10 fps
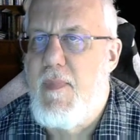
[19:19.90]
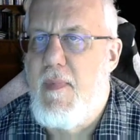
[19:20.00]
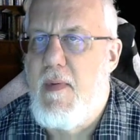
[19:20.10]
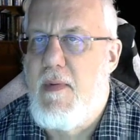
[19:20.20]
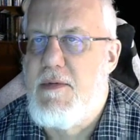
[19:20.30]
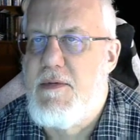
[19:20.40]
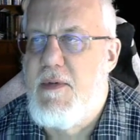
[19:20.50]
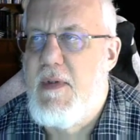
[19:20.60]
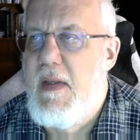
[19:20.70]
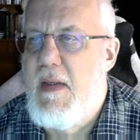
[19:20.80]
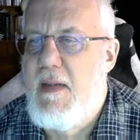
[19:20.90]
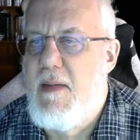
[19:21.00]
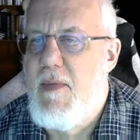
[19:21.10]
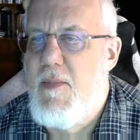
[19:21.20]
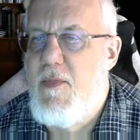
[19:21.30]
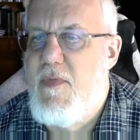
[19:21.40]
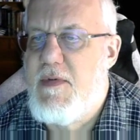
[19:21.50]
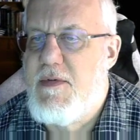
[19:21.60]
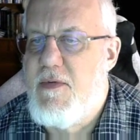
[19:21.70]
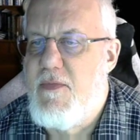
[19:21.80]
Again, let me move this over
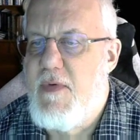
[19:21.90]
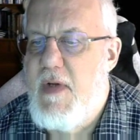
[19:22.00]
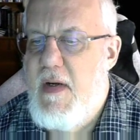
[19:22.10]
here.